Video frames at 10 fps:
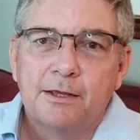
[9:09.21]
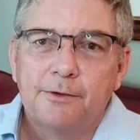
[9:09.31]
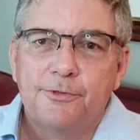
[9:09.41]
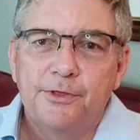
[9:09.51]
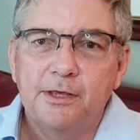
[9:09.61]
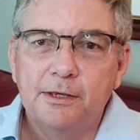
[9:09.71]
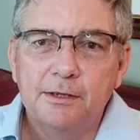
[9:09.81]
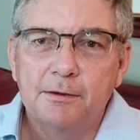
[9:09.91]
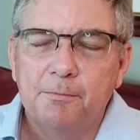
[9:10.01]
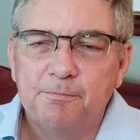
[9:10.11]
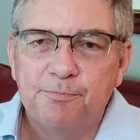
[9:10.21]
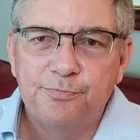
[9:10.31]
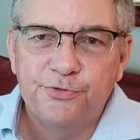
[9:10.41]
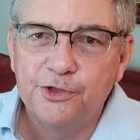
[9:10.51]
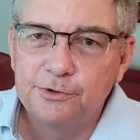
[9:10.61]
The
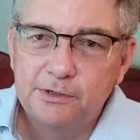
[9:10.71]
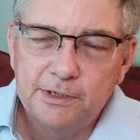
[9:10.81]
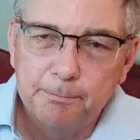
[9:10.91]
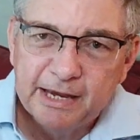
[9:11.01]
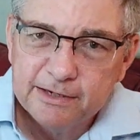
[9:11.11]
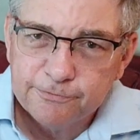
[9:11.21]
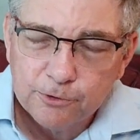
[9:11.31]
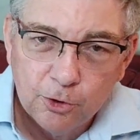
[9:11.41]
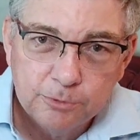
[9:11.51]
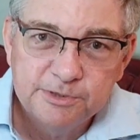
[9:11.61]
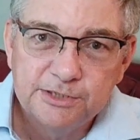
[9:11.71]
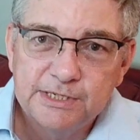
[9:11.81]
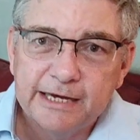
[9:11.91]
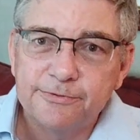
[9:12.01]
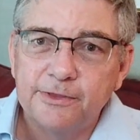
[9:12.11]
demand for homes
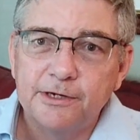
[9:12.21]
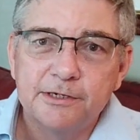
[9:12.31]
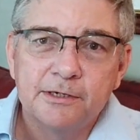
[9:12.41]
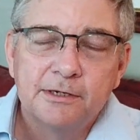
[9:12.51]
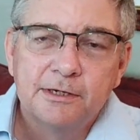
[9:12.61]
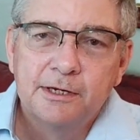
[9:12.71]
is out there.